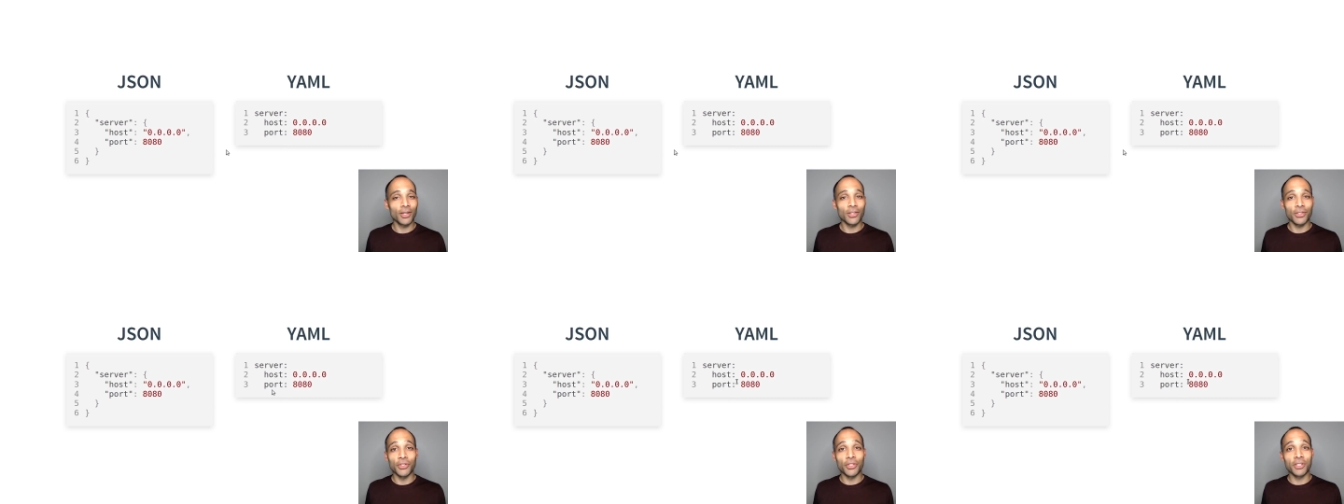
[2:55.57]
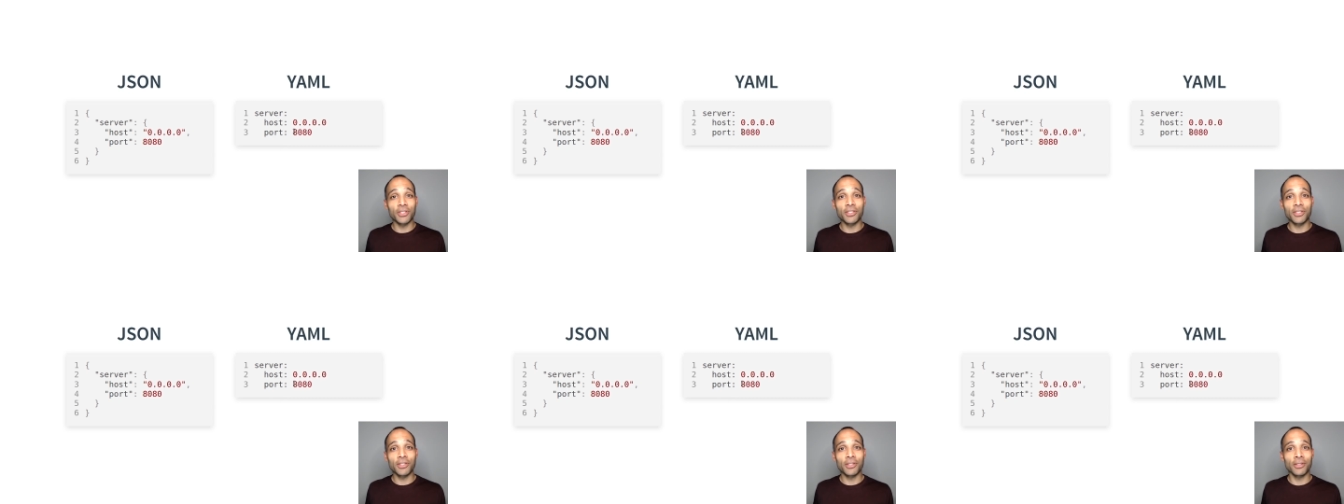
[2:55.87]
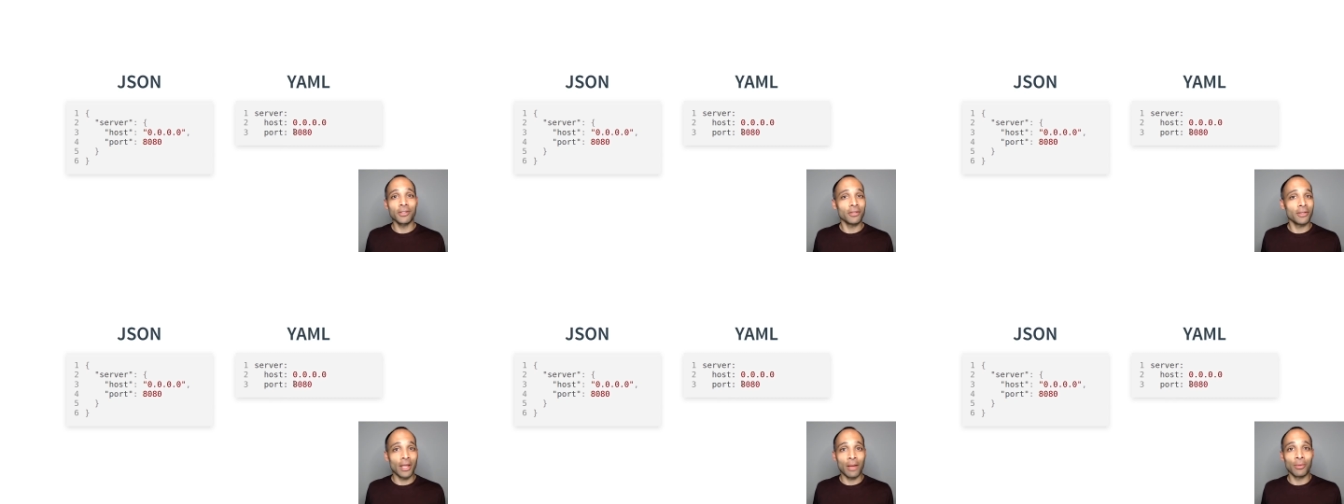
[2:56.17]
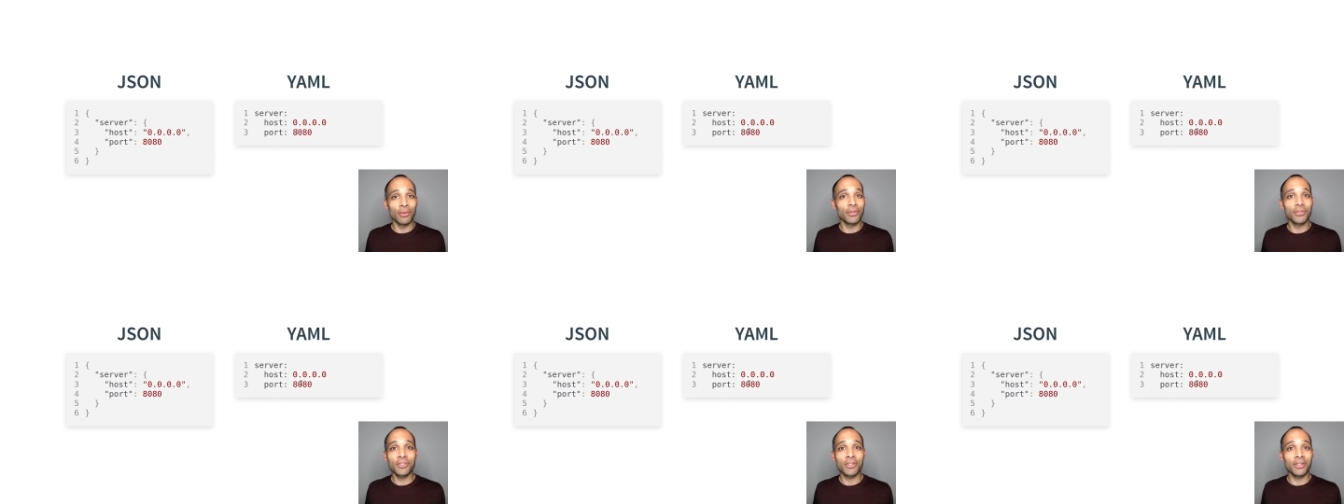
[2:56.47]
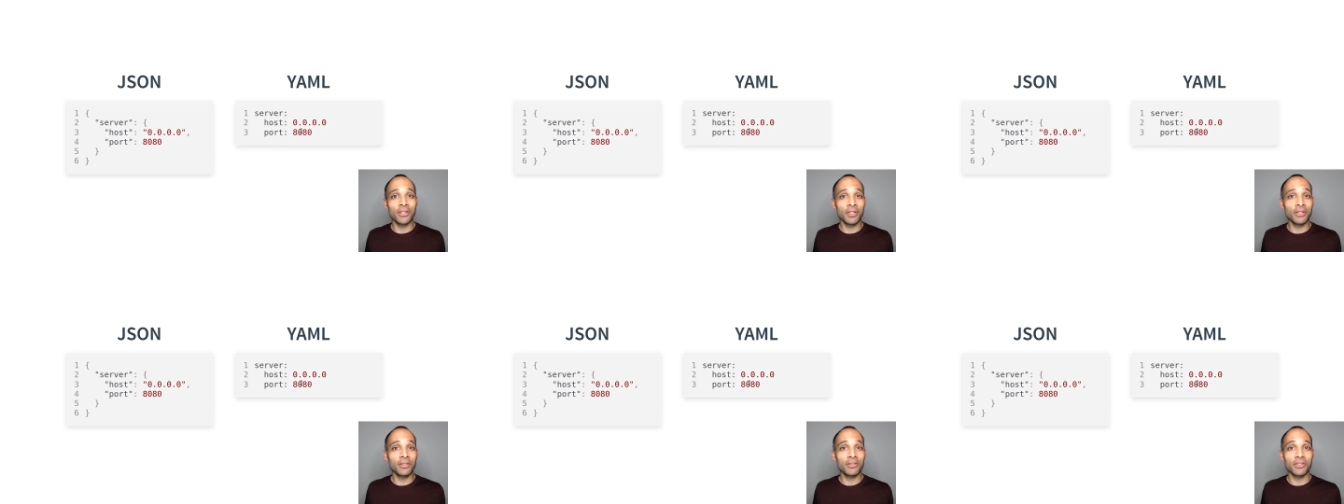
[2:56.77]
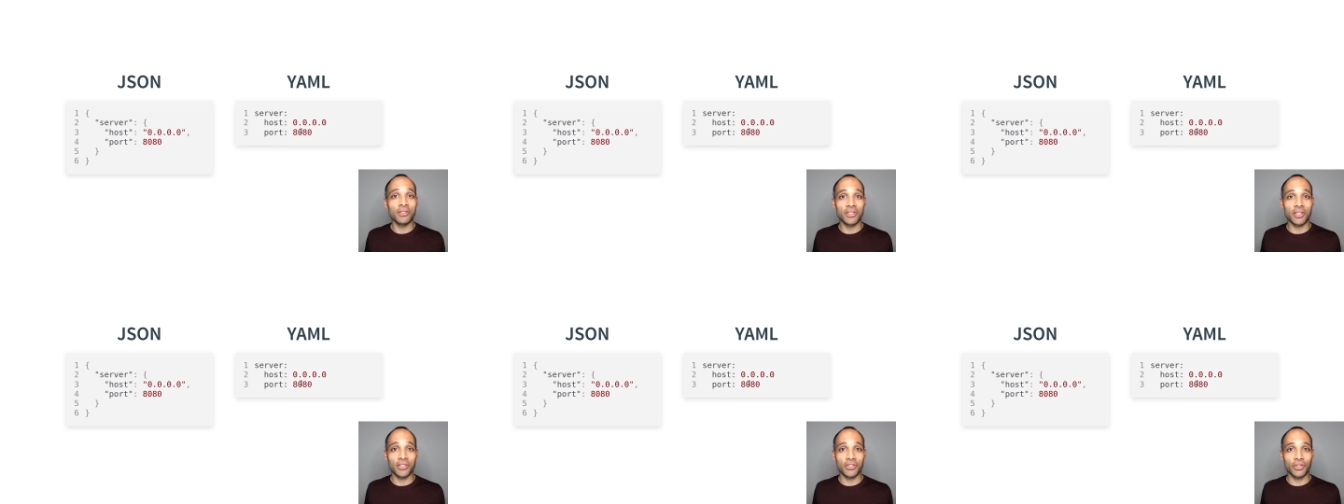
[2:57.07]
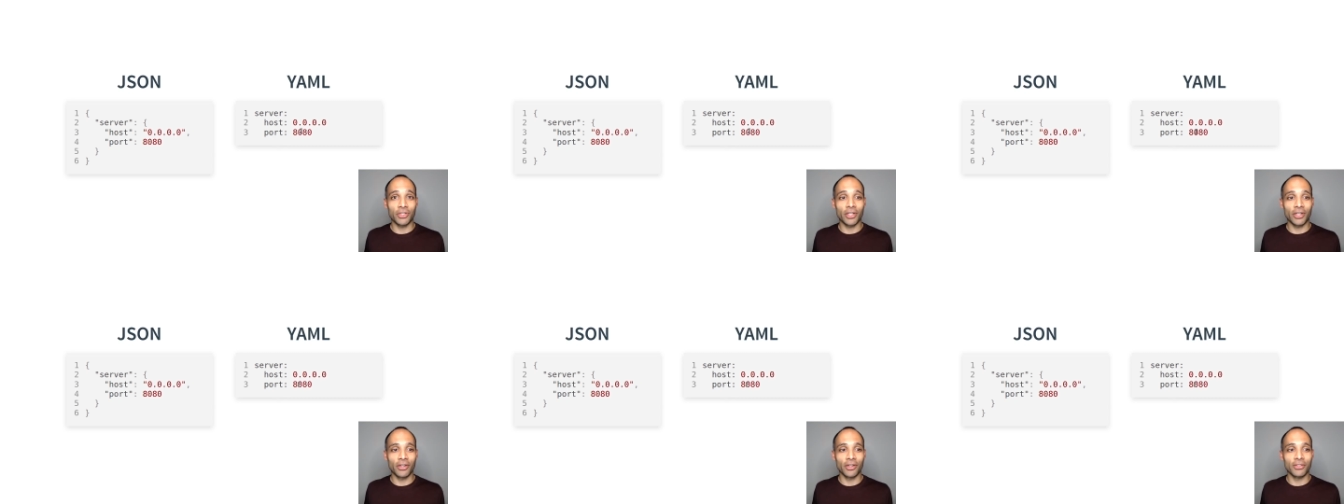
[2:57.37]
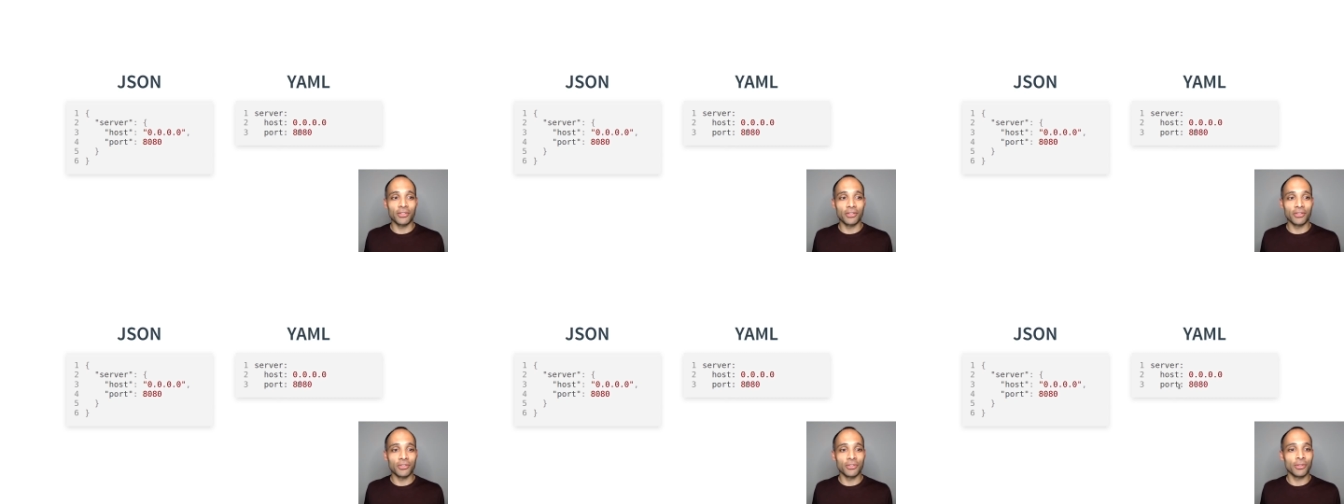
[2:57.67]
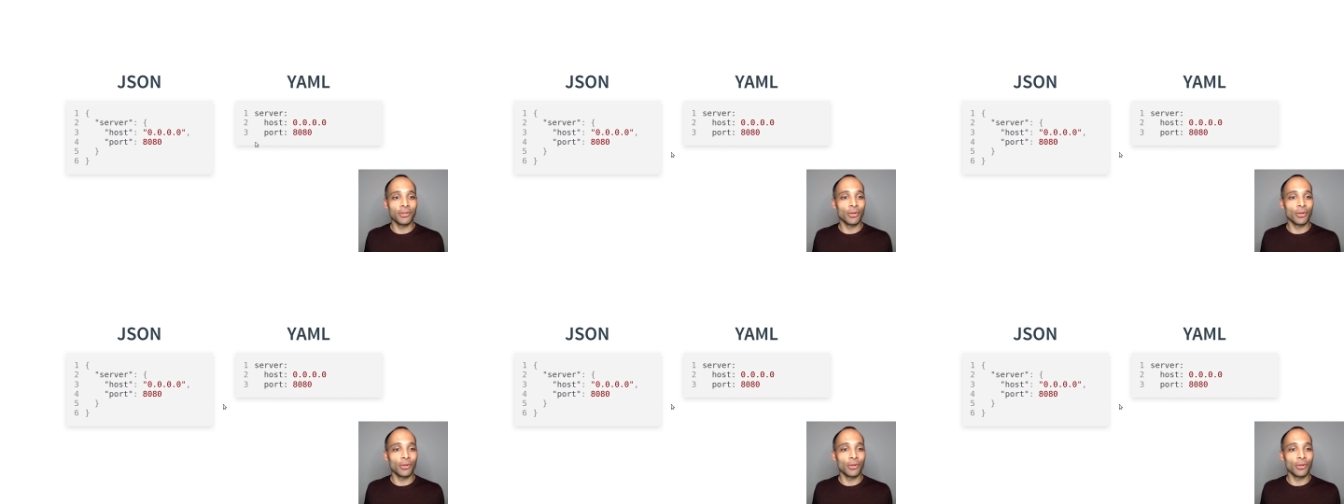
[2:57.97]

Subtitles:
You can see YAML doesn't need these extra characters,